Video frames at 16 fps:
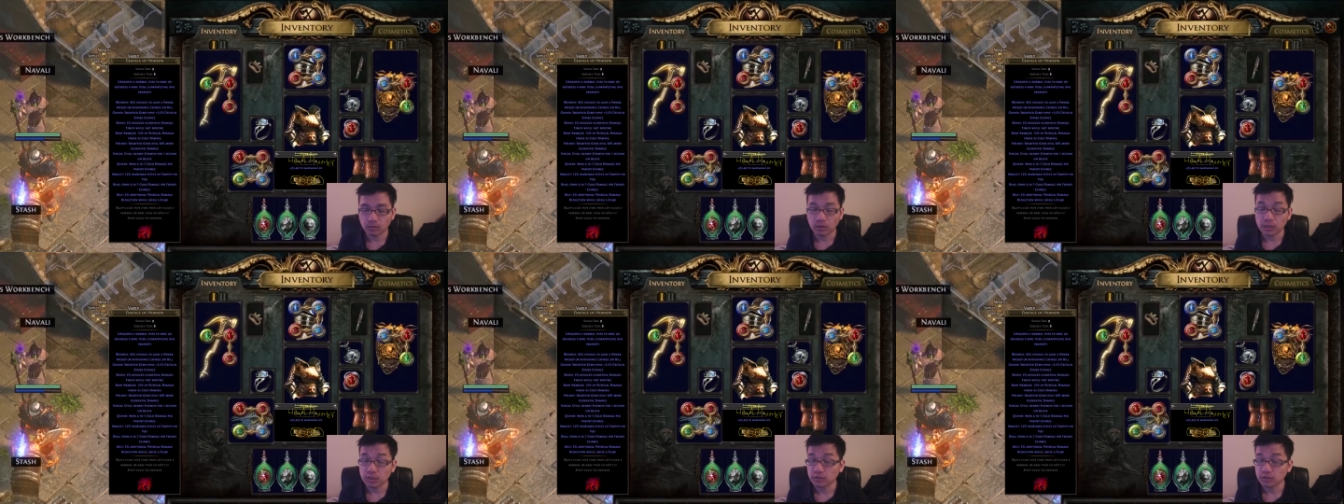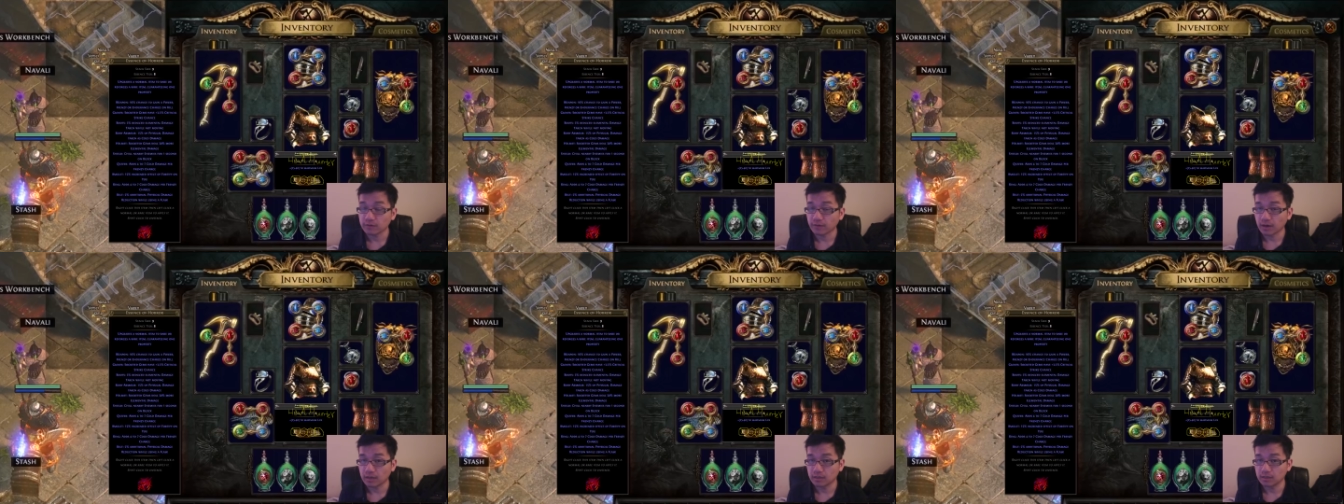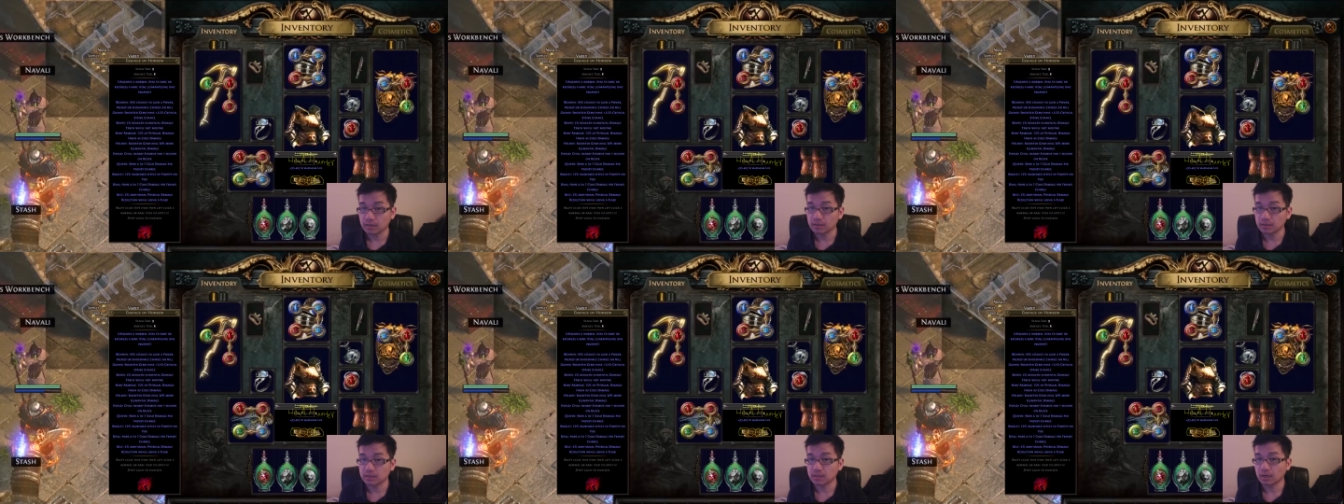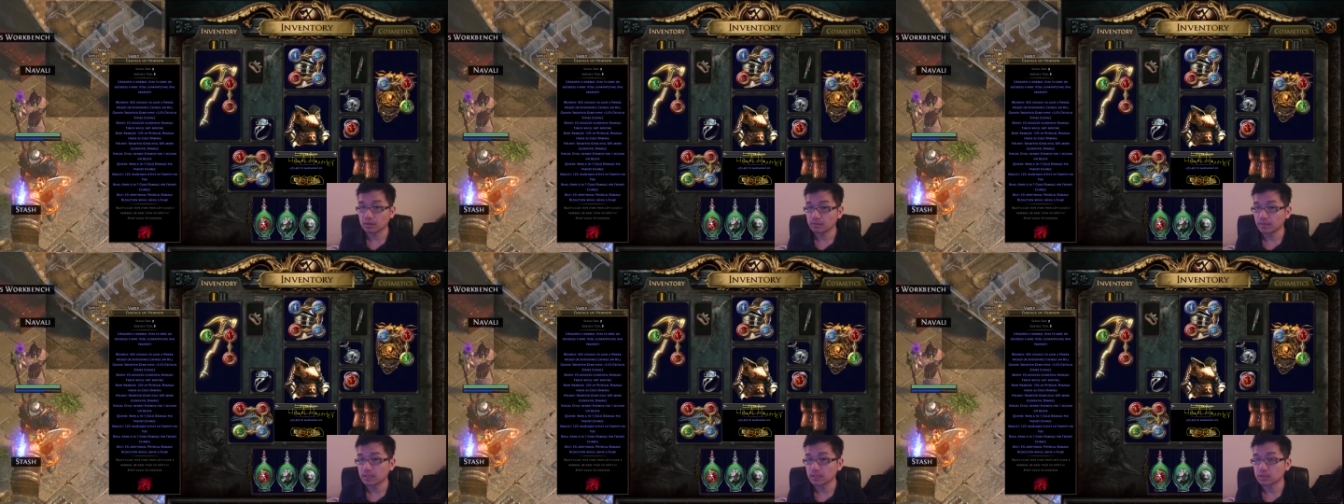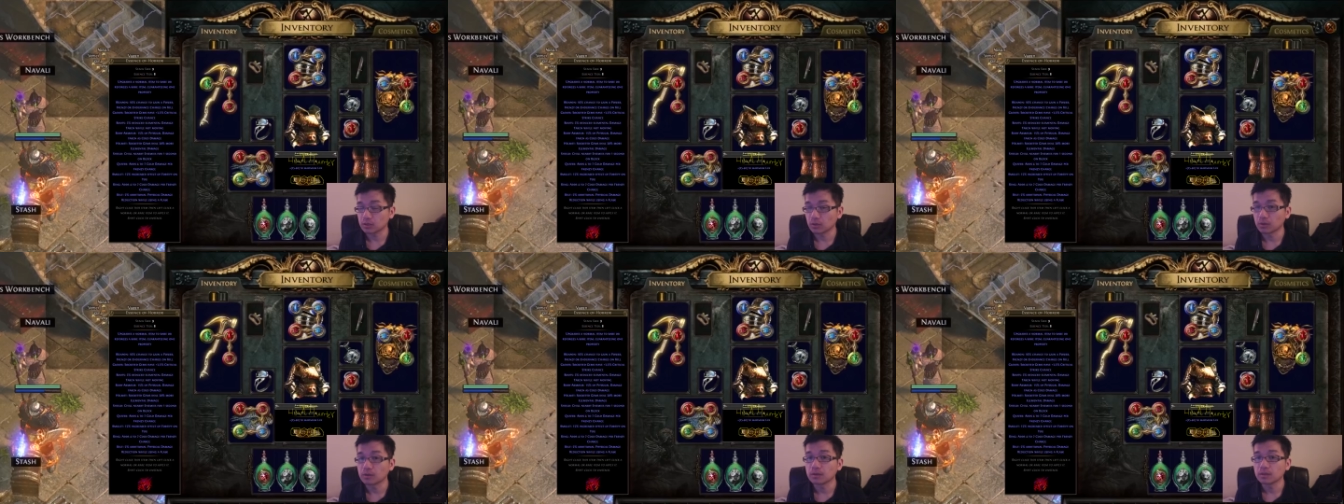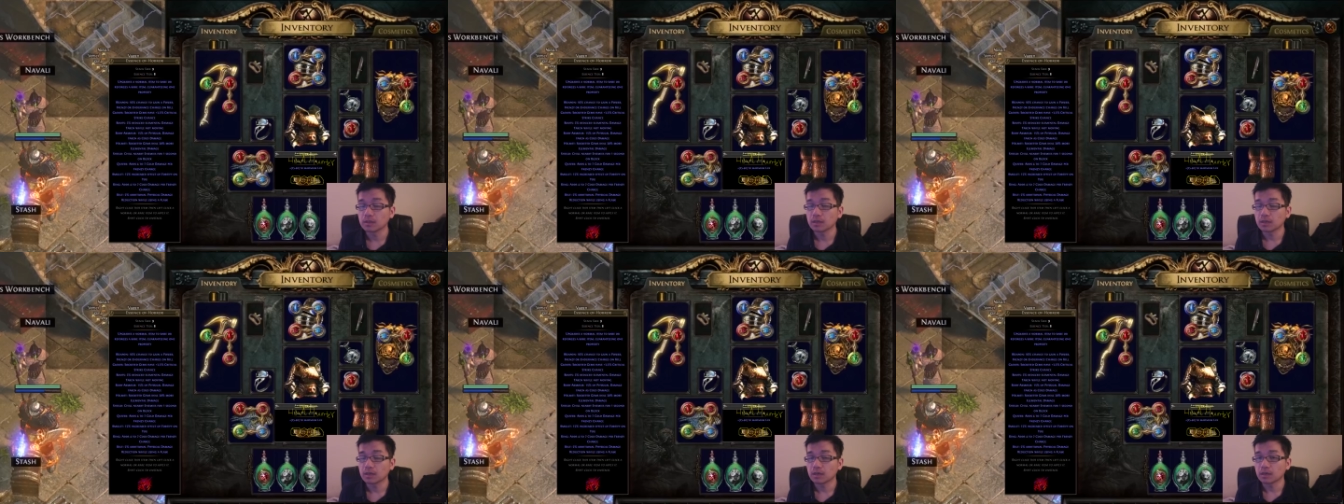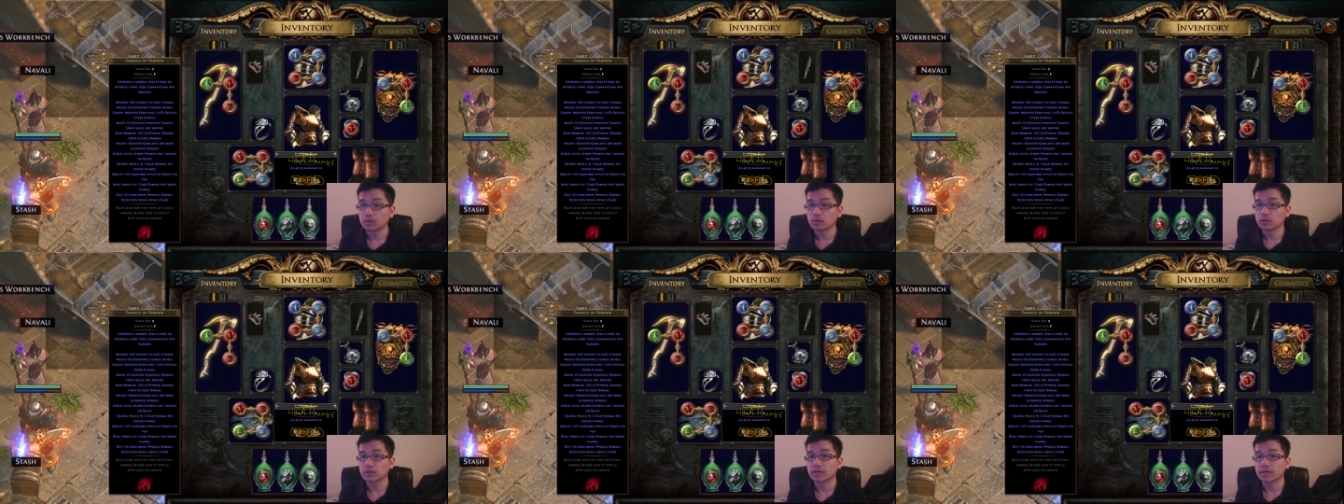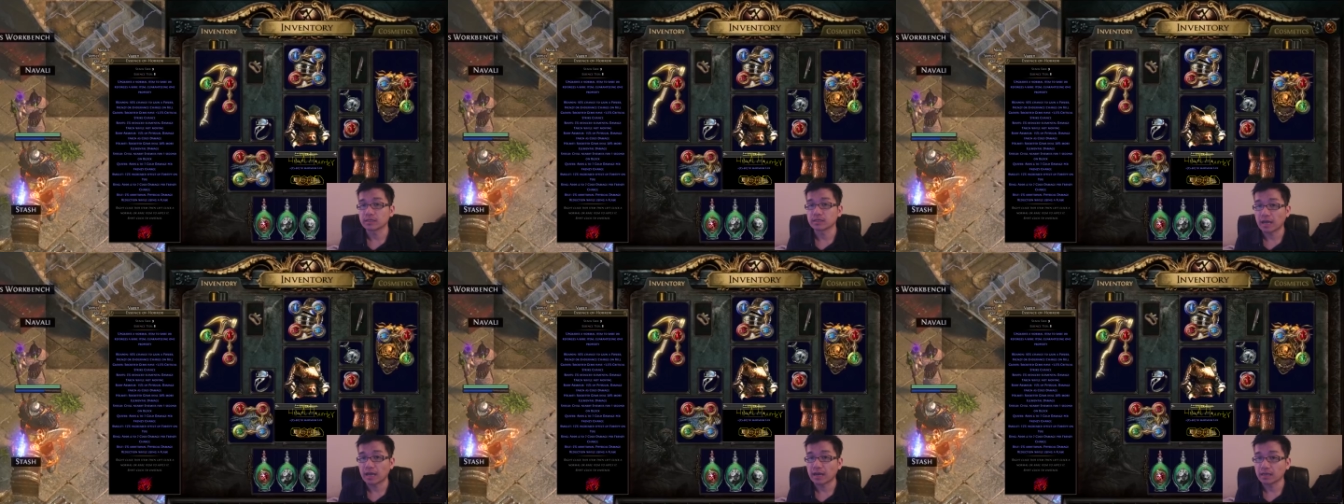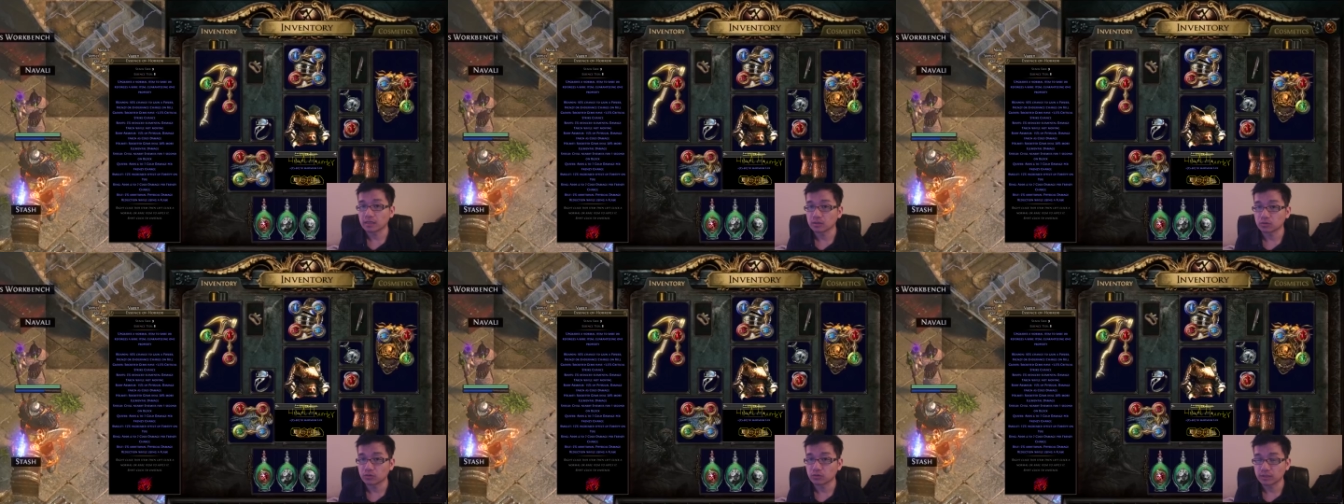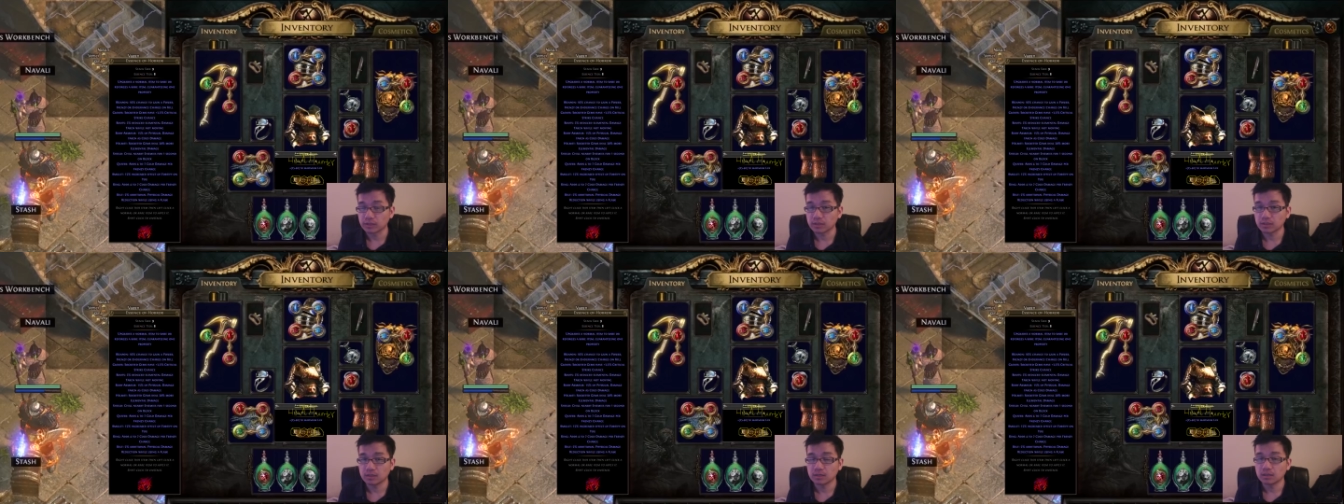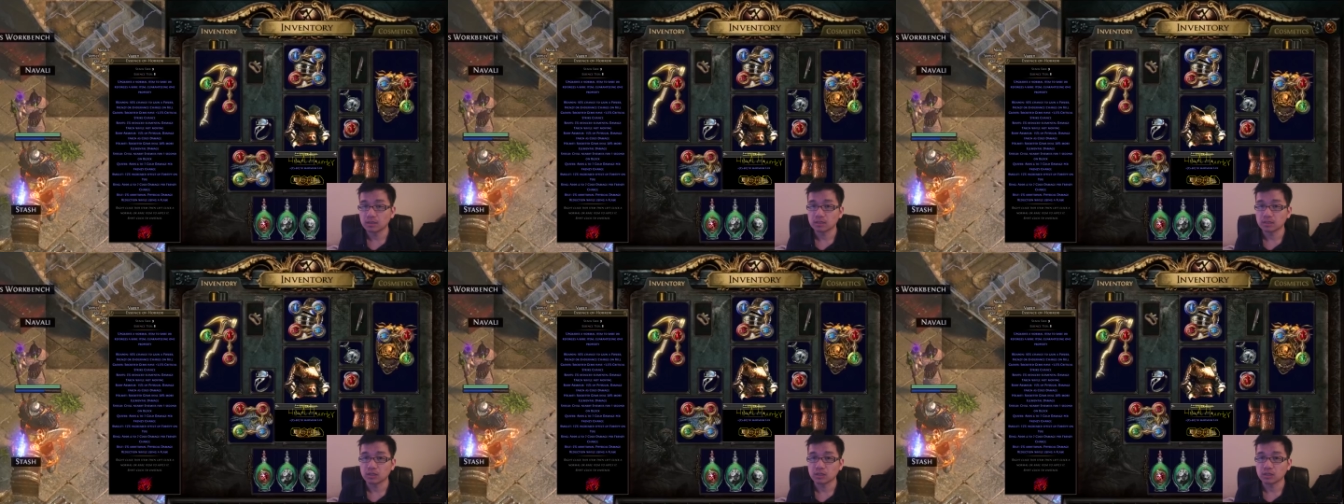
Righteous Fire is elemental, it will get that increase.